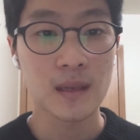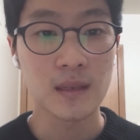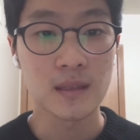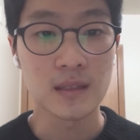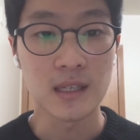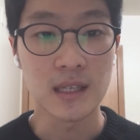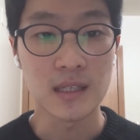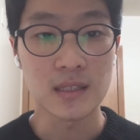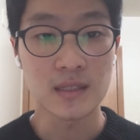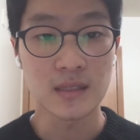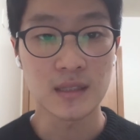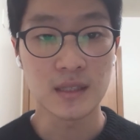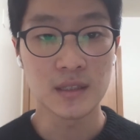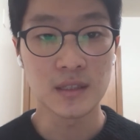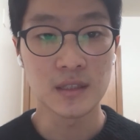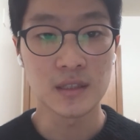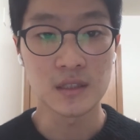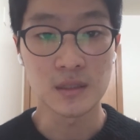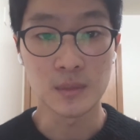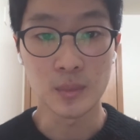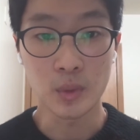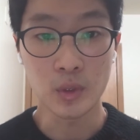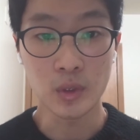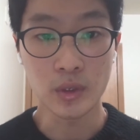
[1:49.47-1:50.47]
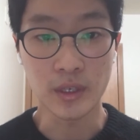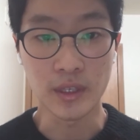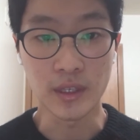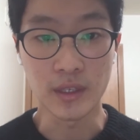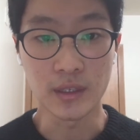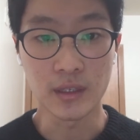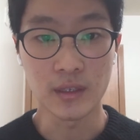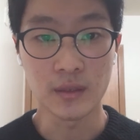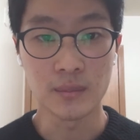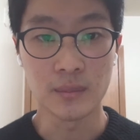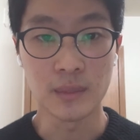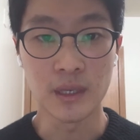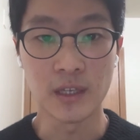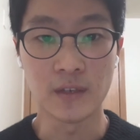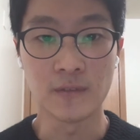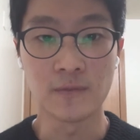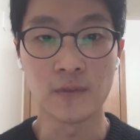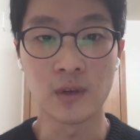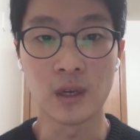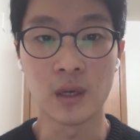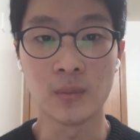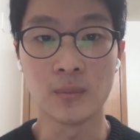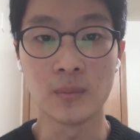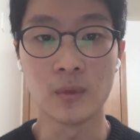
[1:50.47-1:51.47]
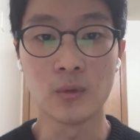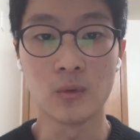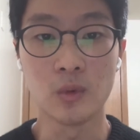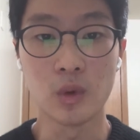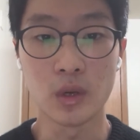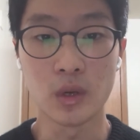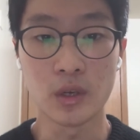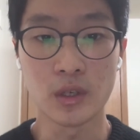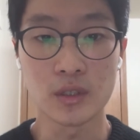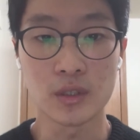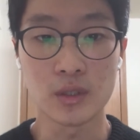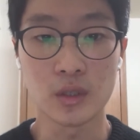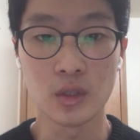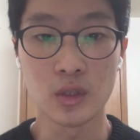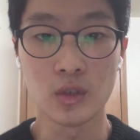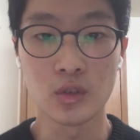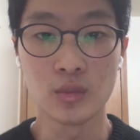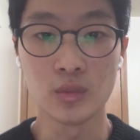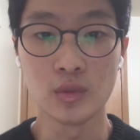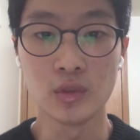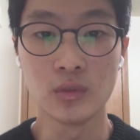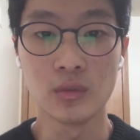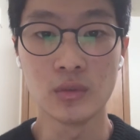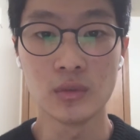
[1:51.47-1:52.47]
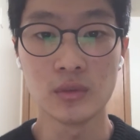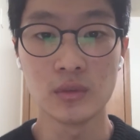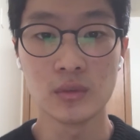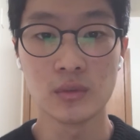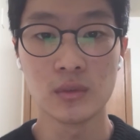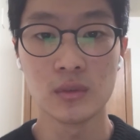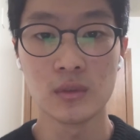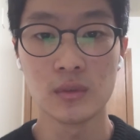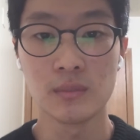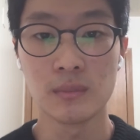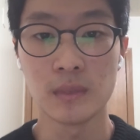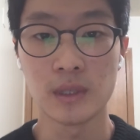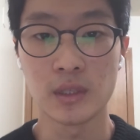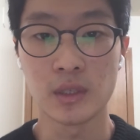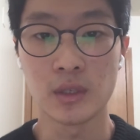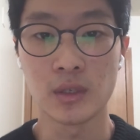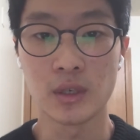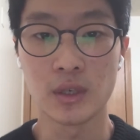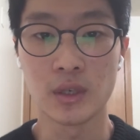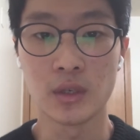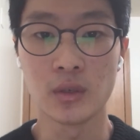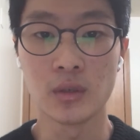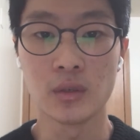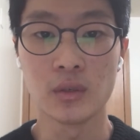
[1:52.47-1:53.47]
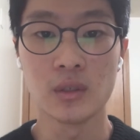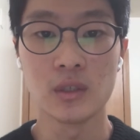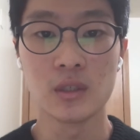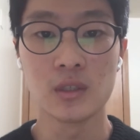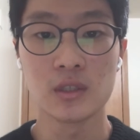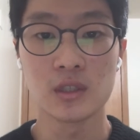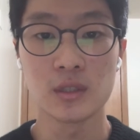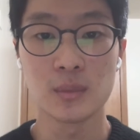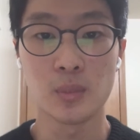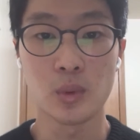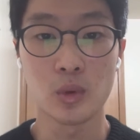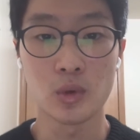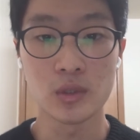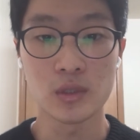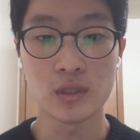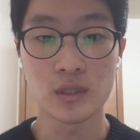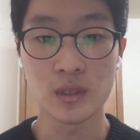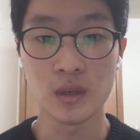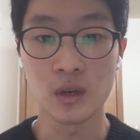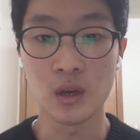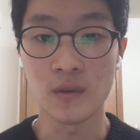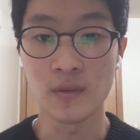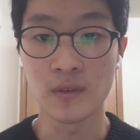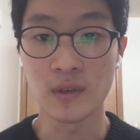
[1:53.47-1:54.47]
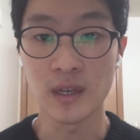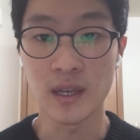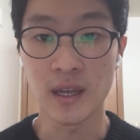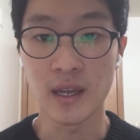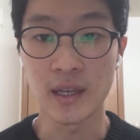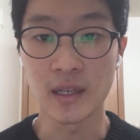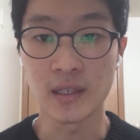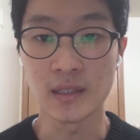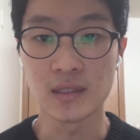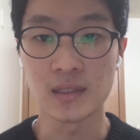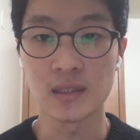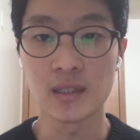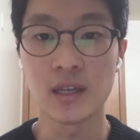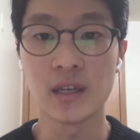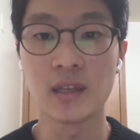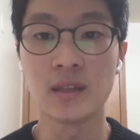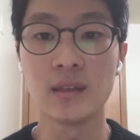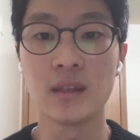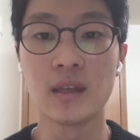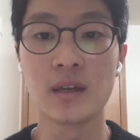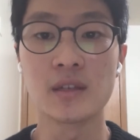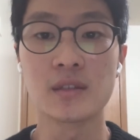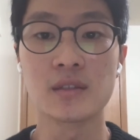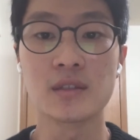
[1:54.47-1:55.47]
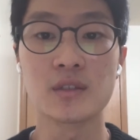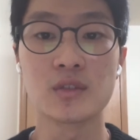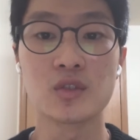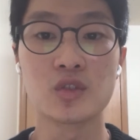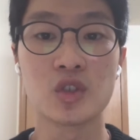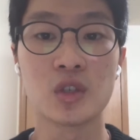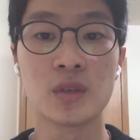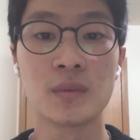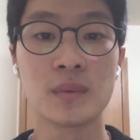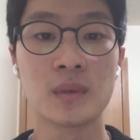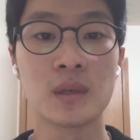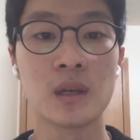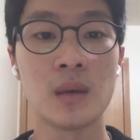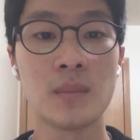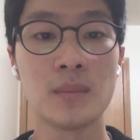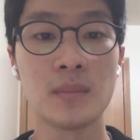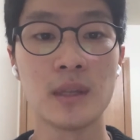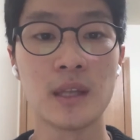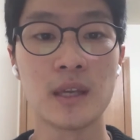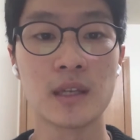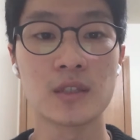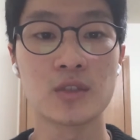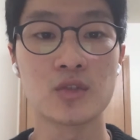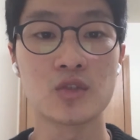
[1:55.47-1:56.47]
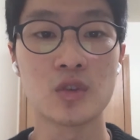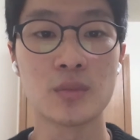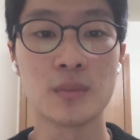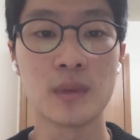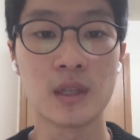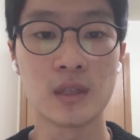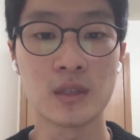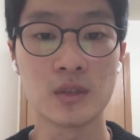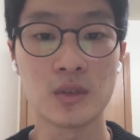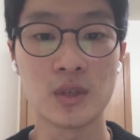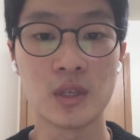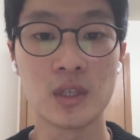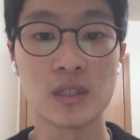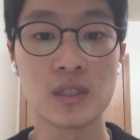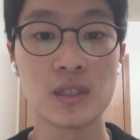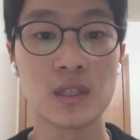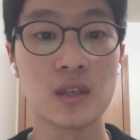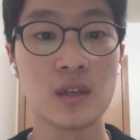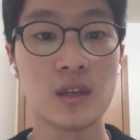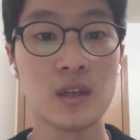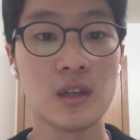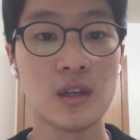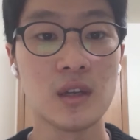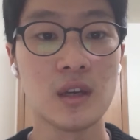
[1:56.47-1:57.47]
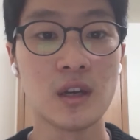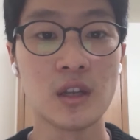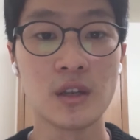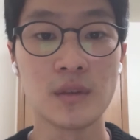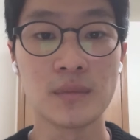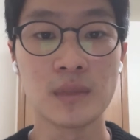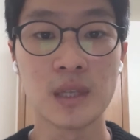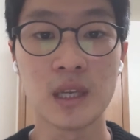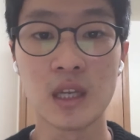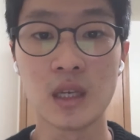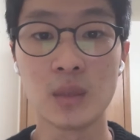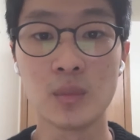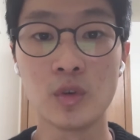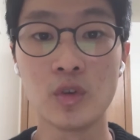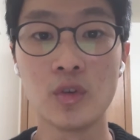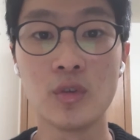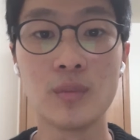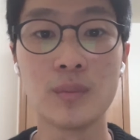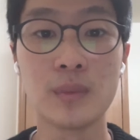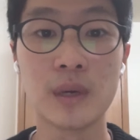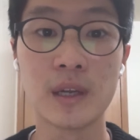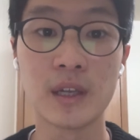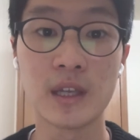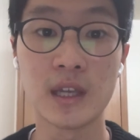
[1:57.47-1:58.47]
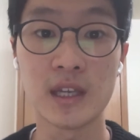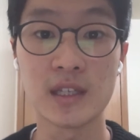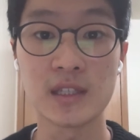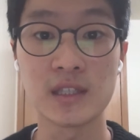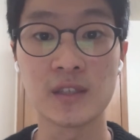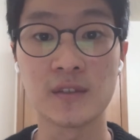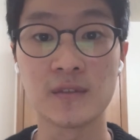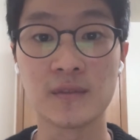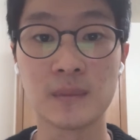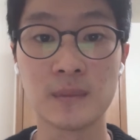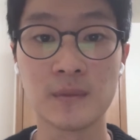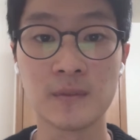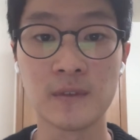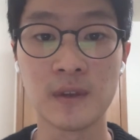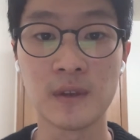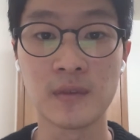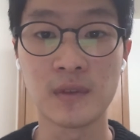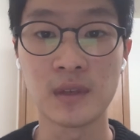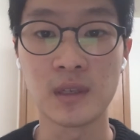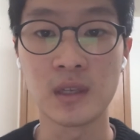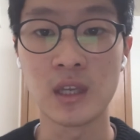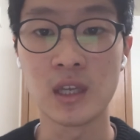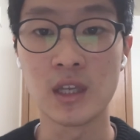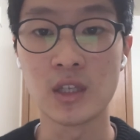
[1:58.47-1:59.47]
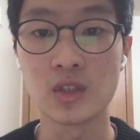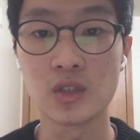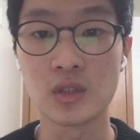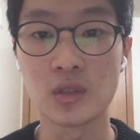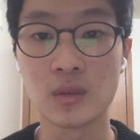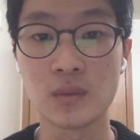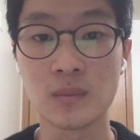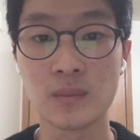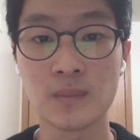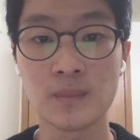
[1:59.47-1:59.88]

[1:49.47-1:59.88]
Lastly, the support ink, made from water-soluble material, supports the overhangs and let us achieve complex geometries unobtainable by casting fabrication.